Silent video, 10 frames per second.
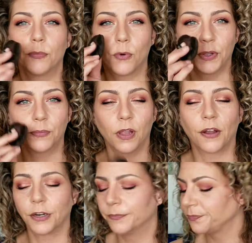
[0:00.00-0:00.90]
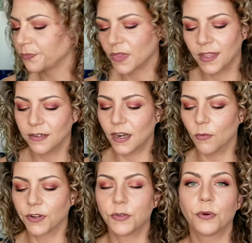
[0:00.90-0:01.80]
oil blotter. Didn't
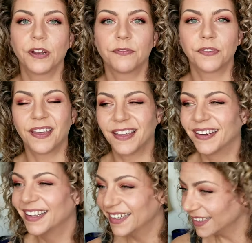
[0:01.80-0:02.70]
work so great for that.